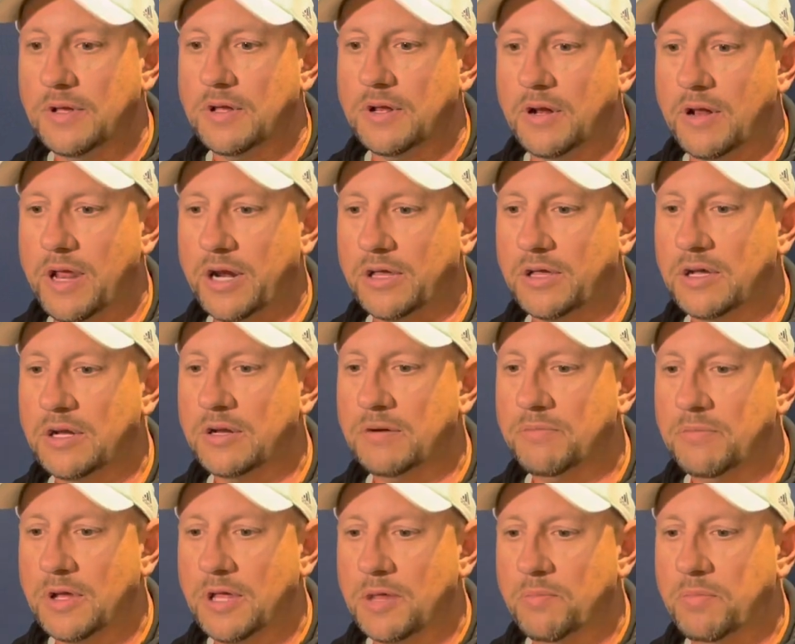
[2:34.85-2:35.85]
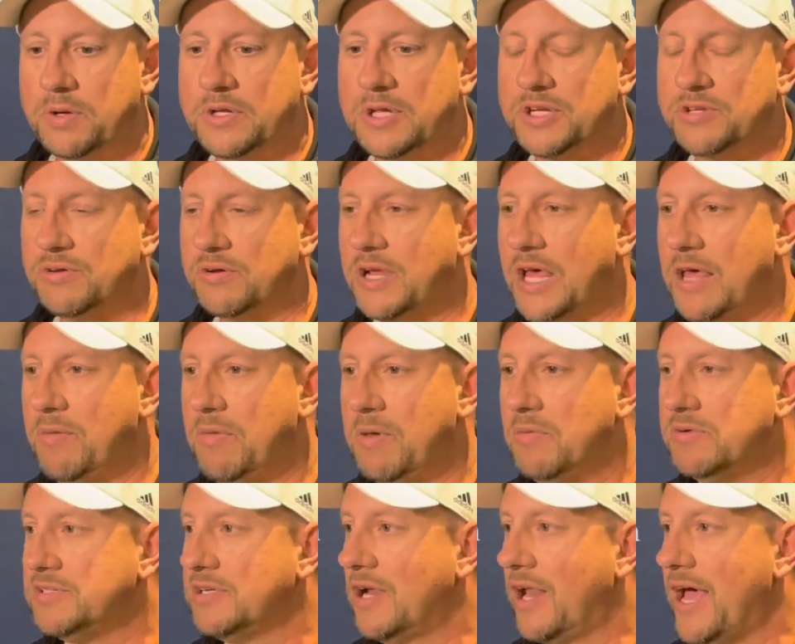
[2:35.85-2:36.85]
A lot of good potential name,
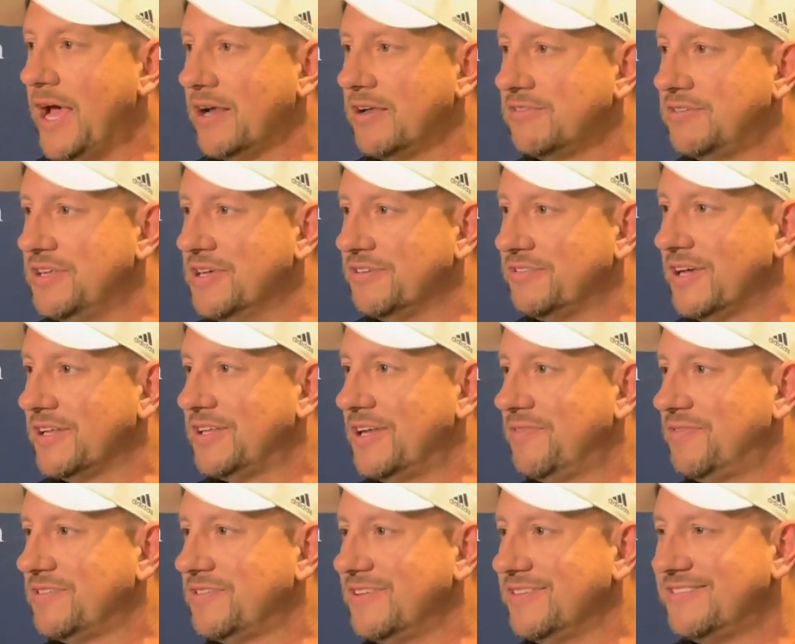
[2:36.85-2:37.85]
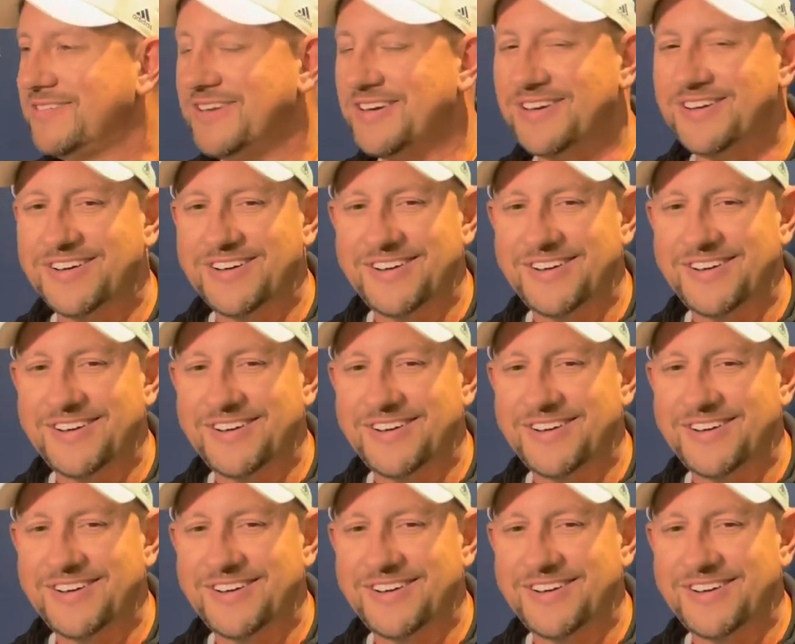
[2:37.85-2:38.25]
image, and likeness deals out there for Sincere.